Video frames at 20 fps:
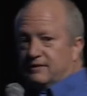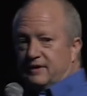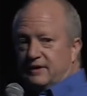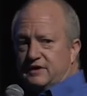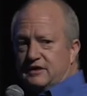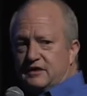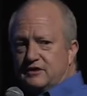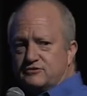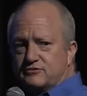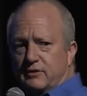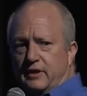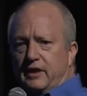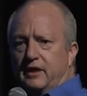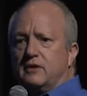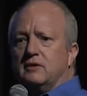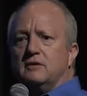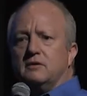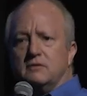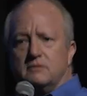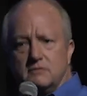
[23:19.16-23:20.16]
And the kids are
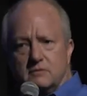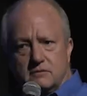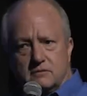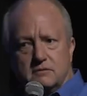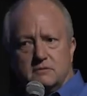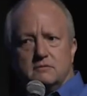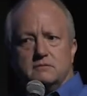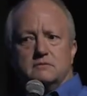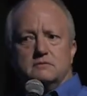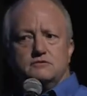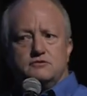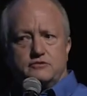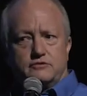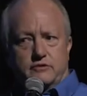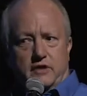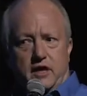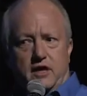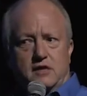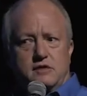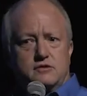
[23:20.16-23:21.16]
like,
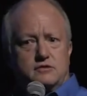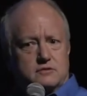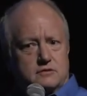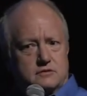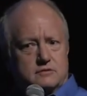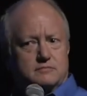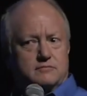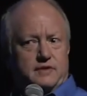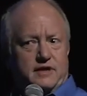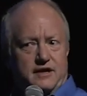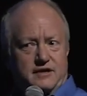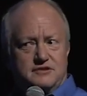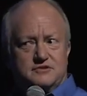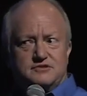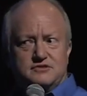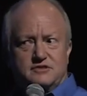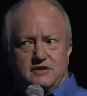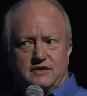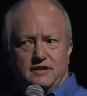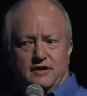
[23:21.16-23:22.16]
strange, but I can
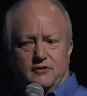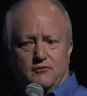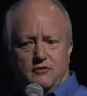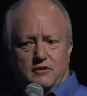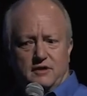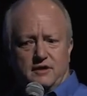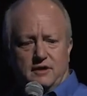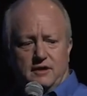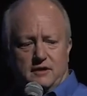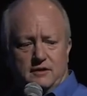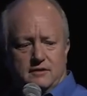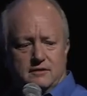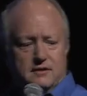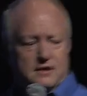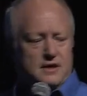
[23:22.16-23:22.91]
see that working.